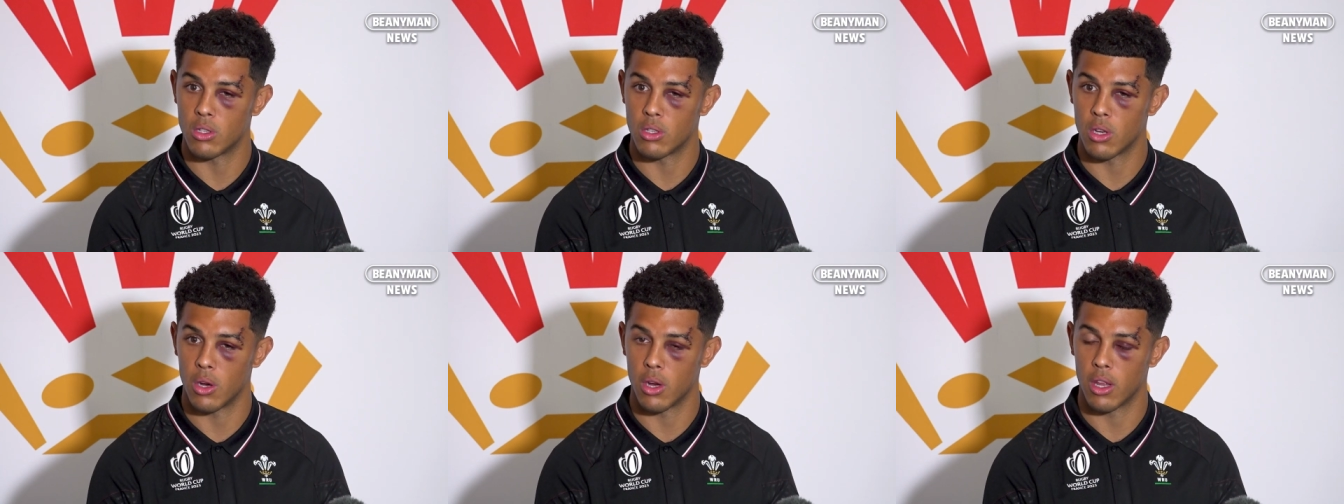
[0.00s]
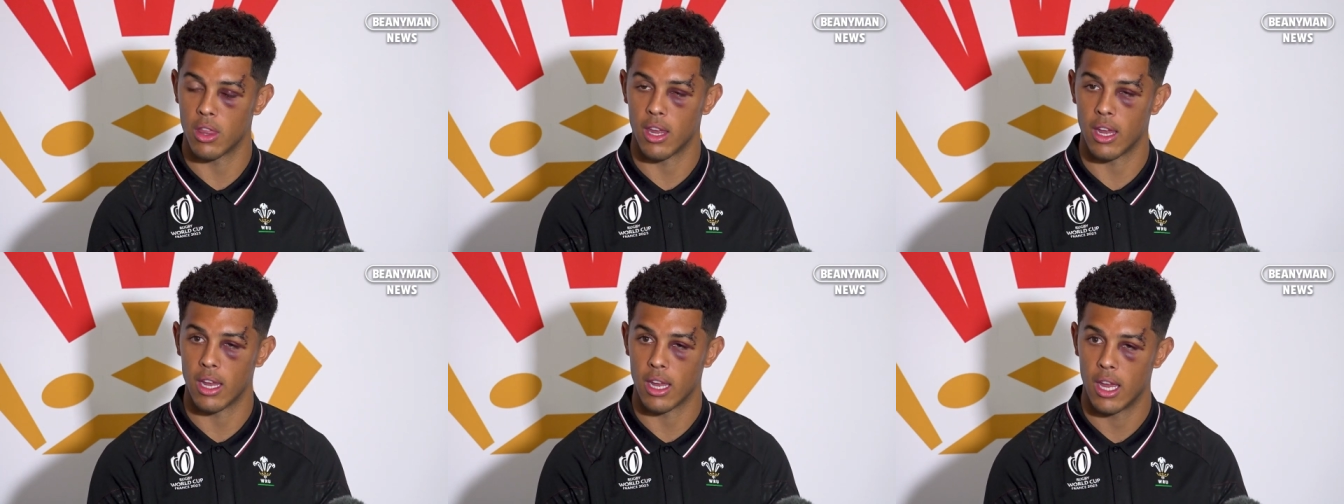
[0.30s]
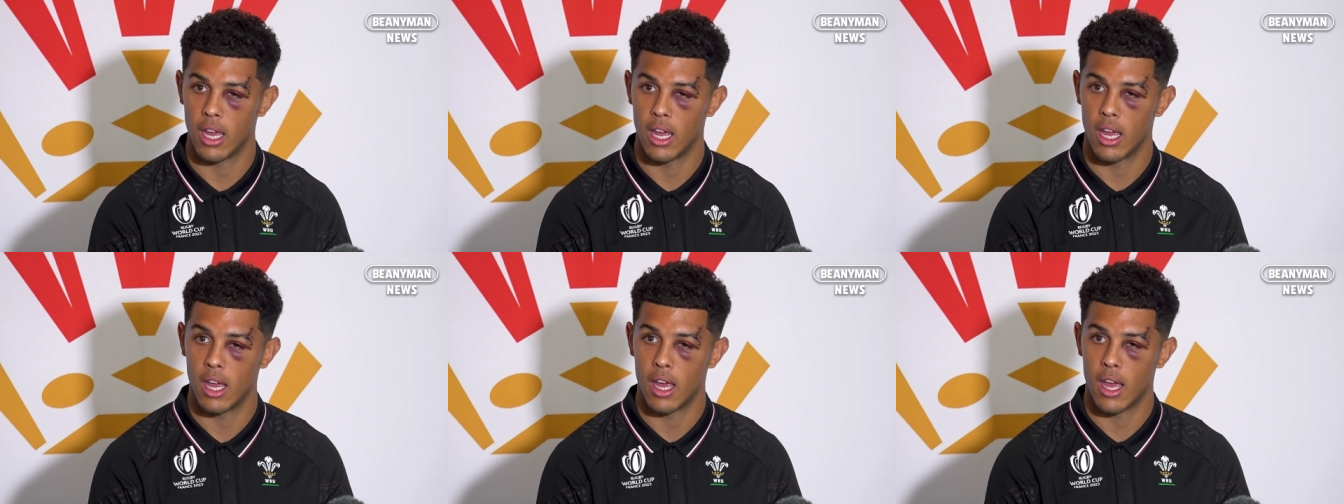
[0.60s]
So I think
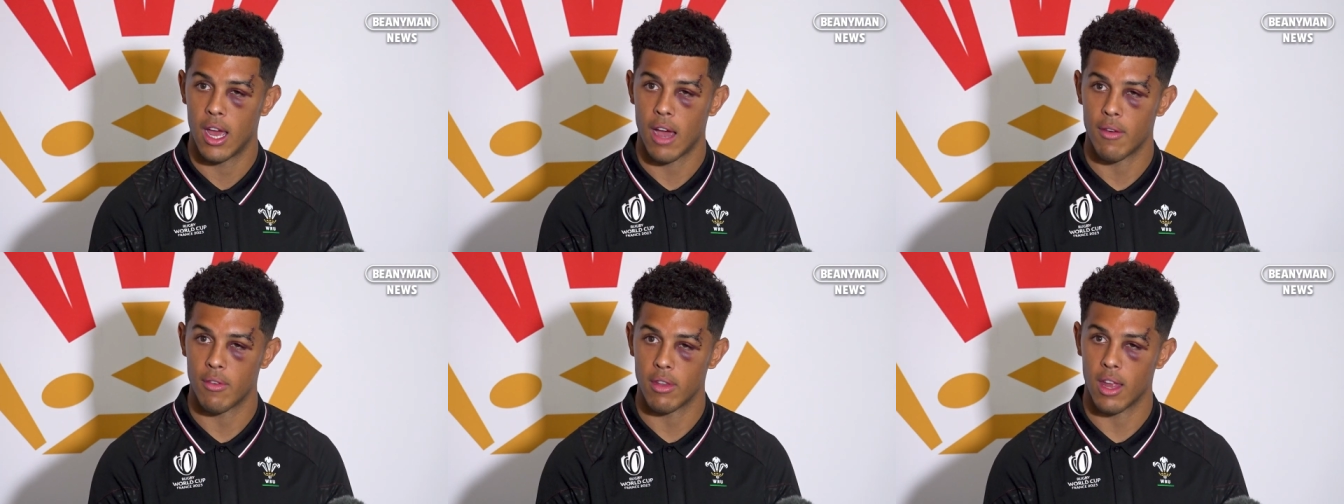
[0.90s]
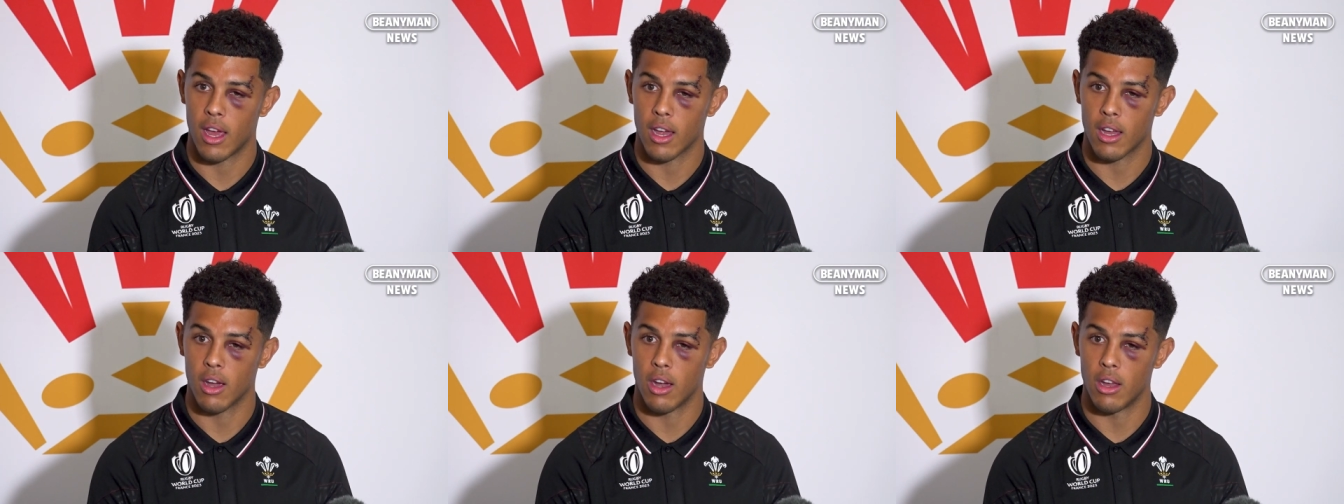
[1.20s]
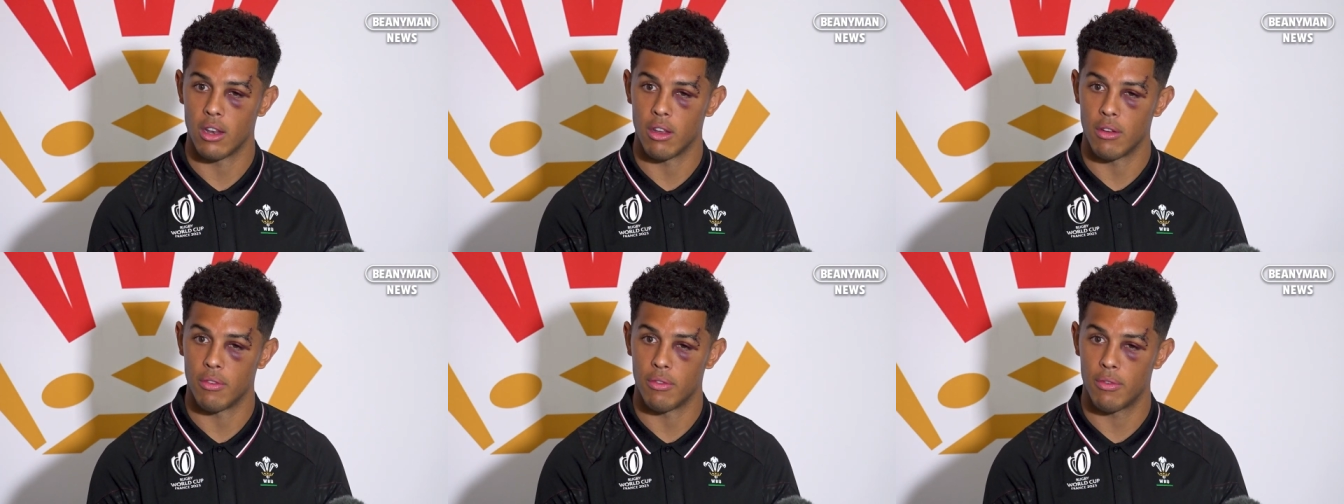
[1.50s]
having that
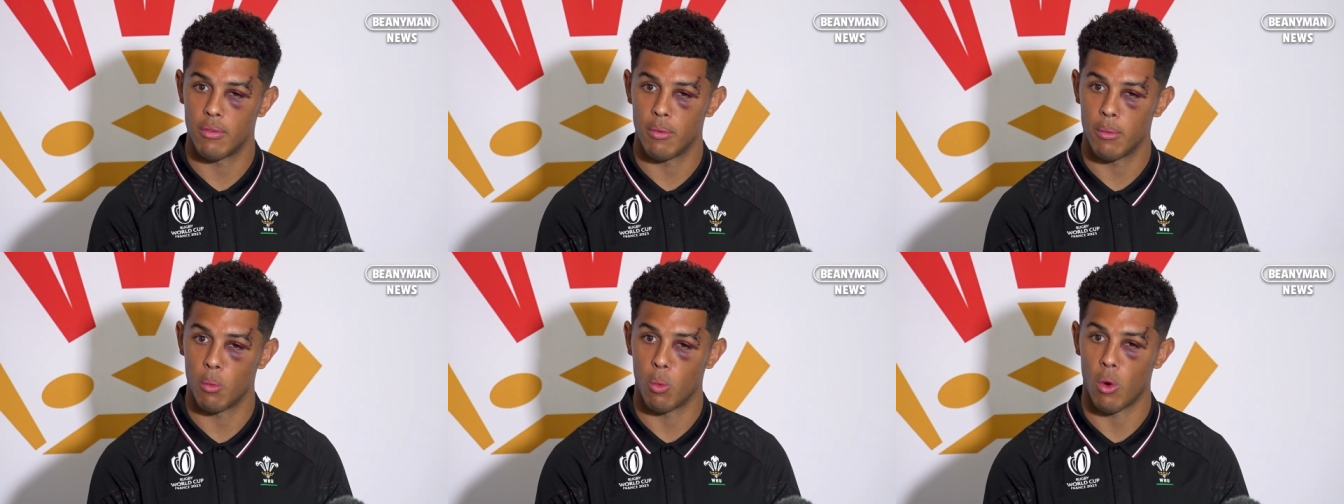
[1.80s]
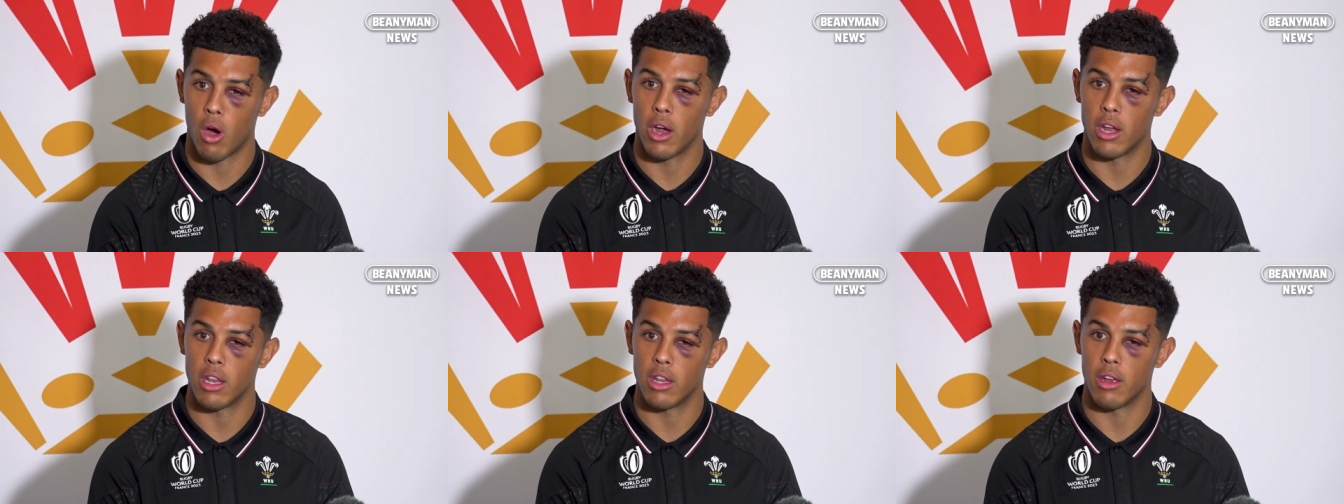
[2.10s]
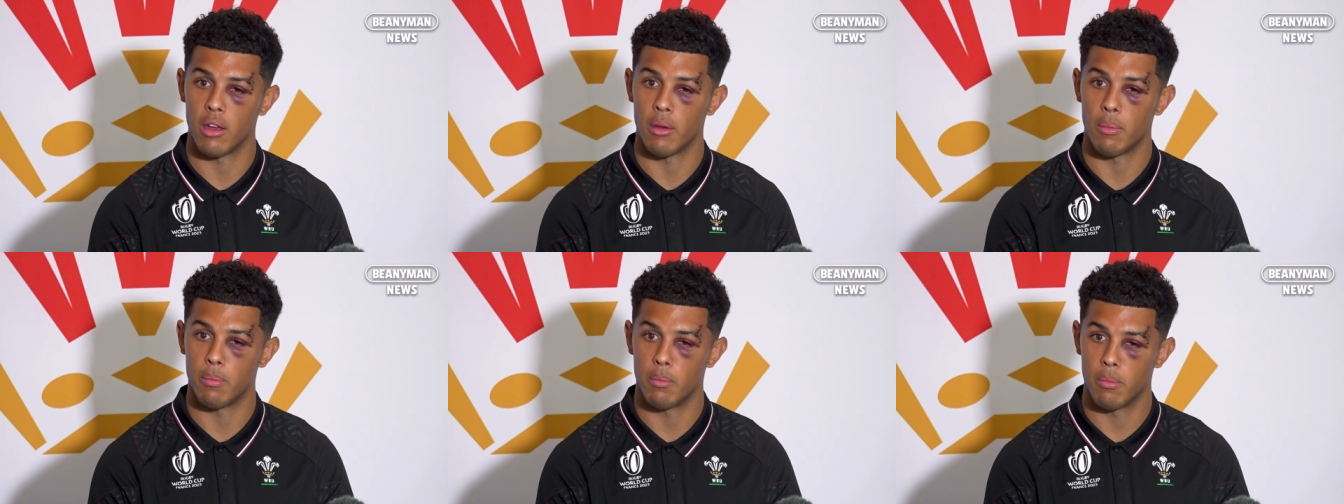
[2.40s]
kind of
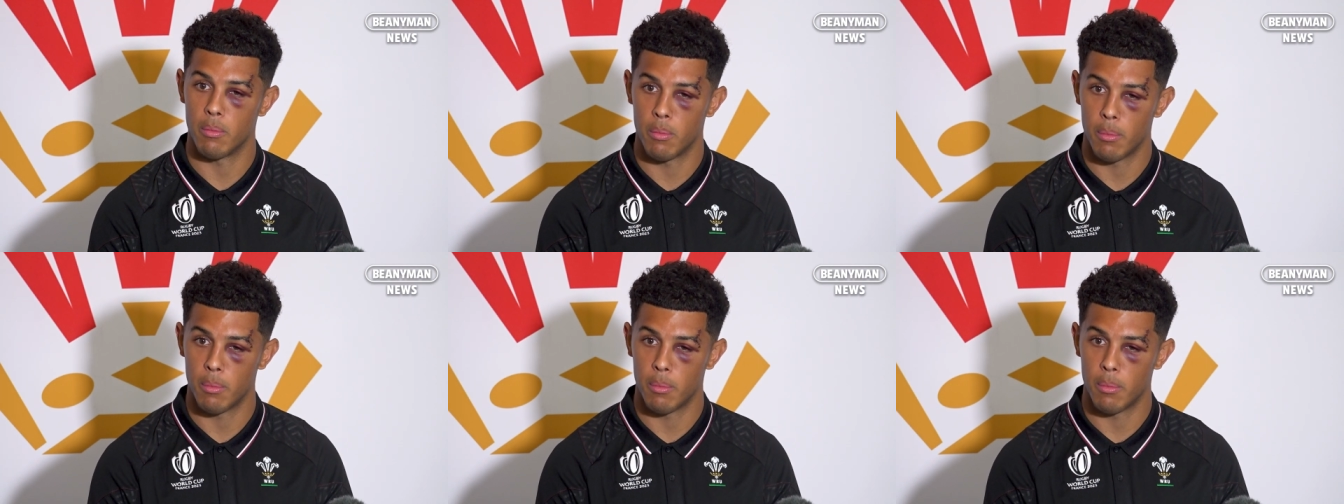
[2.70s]
wider